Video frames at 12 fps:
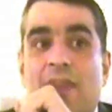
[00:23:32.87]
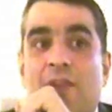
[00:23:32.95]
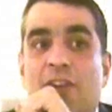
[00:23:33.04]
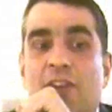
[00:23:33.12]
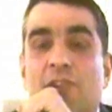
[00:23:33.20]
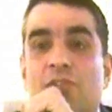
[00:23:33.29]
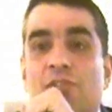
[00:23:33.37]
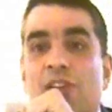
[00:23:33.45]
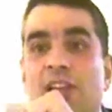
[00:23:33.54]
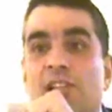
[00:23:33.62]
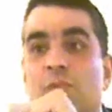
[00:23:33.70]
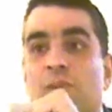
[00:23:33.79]
there are
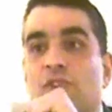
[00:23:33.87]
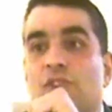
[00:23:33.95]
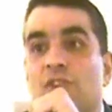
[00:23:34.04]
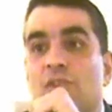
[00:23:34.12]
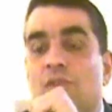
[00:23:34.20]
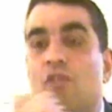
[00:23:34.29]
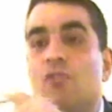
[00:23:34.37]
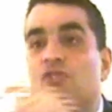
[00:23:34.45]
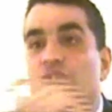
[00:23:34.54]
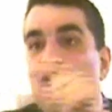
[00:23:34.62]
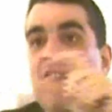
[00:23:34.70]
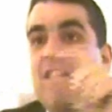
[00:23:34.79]
countries which do
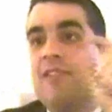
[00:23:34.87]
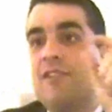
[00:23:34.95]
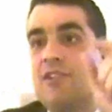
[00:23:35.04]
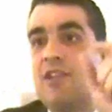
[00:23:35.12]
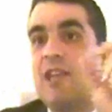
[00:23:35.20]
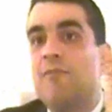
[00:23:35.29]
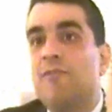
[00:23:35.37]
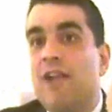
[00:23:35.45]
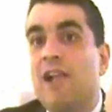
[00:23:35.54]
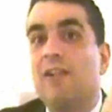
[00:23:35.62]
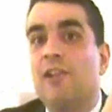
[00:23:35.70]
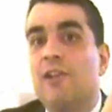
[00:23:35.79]
not share the same
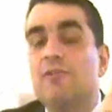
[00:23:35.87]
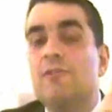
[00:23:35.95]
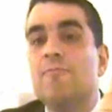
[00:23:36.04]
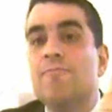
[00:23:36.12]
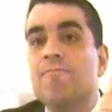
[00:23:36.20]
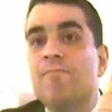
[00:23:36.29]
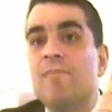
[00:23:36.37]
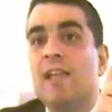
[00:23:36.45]
values.